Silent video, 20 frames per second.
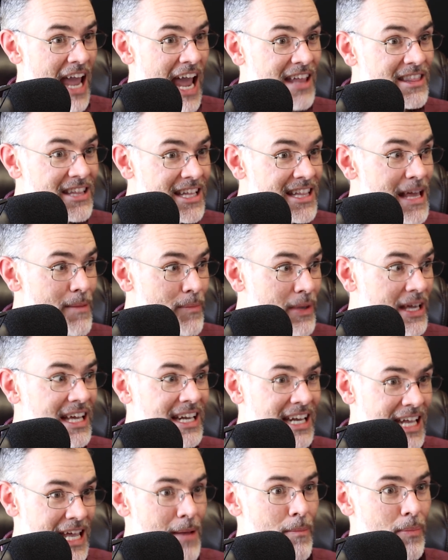and then they
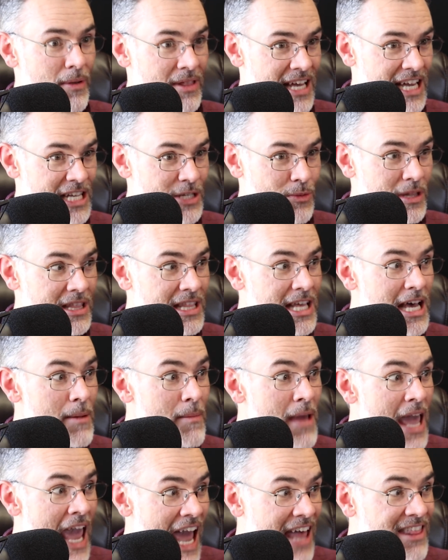begin to empathize with
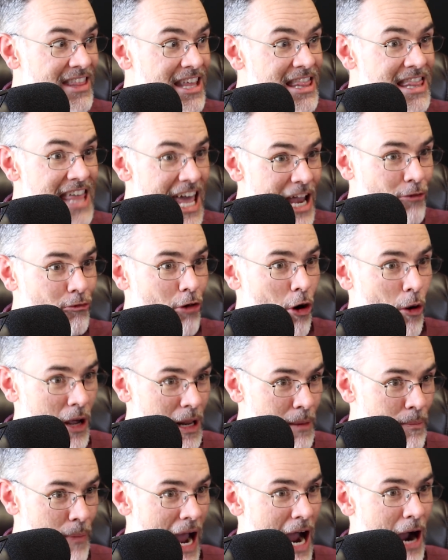them, and then they grow
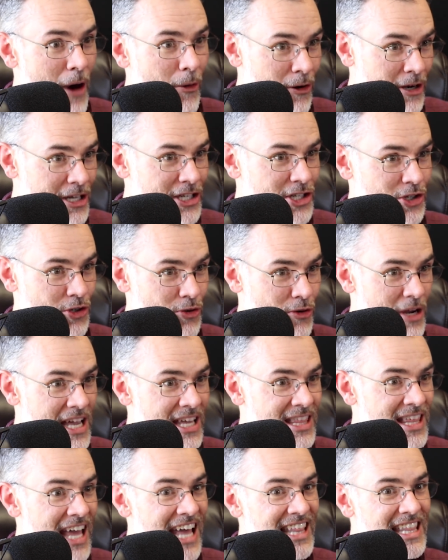in power and
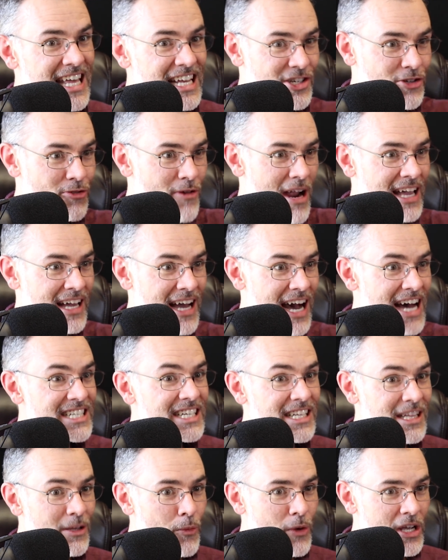strength, and they strike
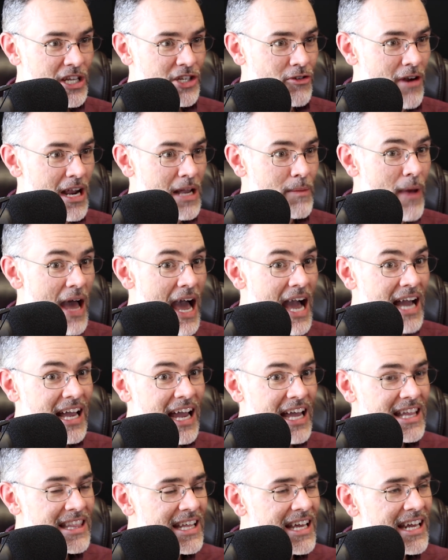us, and then we strike
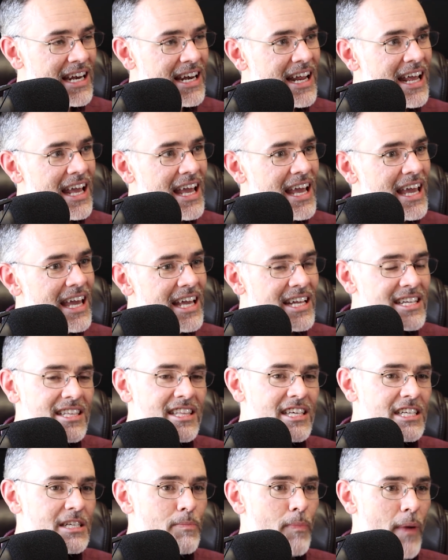back, and then
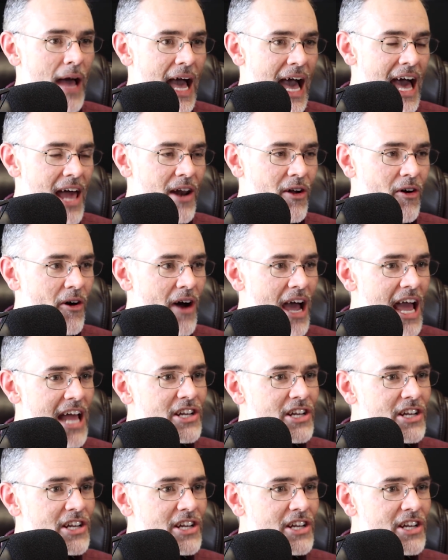it's this battle.